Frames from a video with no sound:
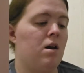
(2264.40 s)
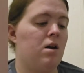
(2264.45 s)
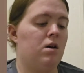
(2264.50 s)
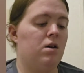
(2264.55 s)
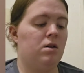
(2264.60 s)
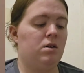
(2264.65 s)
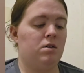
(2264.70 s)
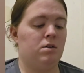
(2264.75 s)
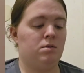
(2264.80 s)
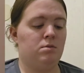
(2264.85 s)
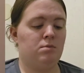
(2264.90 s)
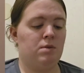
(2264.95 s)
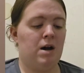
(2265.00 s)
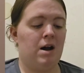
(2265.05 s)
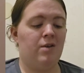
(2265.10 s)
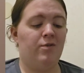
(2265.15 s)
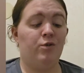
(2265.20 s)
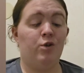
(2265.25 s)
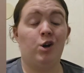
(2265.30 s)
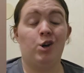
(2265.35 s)

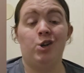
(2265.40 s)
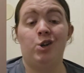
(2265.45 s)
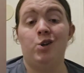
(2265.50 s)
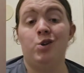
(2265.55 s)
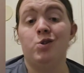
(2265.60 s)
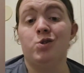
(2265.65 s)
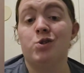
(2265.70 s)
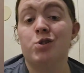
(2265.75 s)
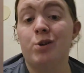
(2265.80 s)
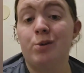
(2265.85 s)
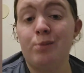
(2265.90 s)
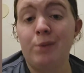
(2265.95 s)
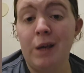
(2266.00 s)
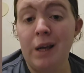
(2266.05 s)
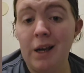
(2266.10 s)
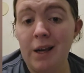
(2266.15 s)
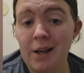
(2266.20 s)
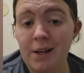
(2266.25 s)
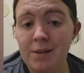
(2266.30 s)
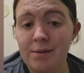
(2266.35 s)
I've not used them
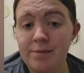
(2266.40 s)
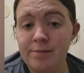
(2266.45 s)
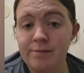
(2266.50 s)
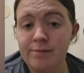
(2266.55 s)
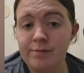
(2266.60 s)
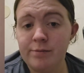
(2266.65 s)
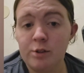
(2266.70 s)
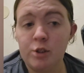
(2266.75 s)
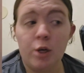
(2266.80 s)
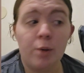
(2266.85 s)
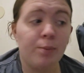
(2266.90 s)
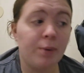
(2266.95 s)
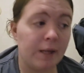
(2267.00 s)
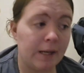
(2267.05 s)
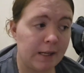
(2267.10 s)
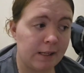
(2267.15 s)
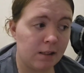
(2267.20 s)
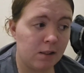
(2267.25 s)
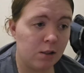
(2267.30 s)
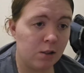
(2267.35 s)
yet. Do I
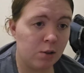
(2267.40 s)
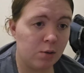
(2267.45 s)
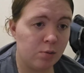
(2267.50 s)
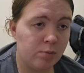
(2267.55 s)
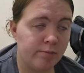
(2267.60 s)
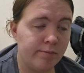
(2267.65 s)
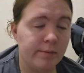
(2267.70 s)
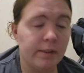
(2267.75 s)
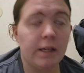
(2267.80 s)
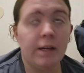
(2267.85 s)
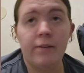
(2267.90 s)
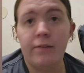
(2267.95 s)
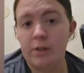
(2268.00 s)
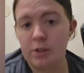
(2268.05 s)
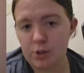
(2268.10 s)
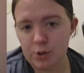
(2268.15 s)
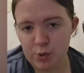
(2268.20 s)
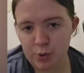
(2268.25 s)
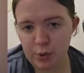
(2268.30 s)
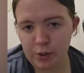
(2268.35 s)
plan to?
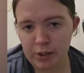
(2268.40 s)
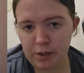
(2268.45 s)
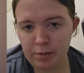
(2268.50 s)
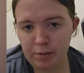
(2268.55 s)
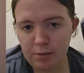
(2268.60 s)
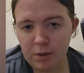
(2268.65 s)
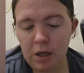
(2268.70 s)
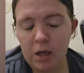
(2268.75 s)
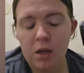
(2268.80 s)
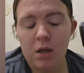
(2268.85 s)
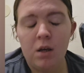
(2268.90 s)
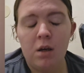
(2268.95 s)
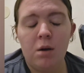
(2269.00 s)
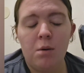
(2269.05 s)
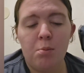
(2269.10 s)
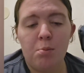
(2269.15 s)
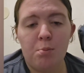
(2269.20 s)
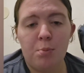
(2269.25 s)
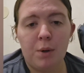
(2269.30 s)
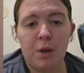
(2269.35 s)
Eventually.
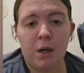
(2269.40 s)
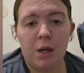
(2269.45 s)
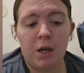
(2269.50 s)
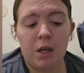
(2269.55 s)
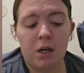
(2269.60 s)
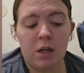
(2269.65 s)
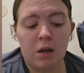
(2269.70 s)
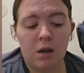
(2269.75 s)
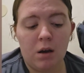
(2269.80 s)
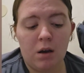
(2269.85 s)
But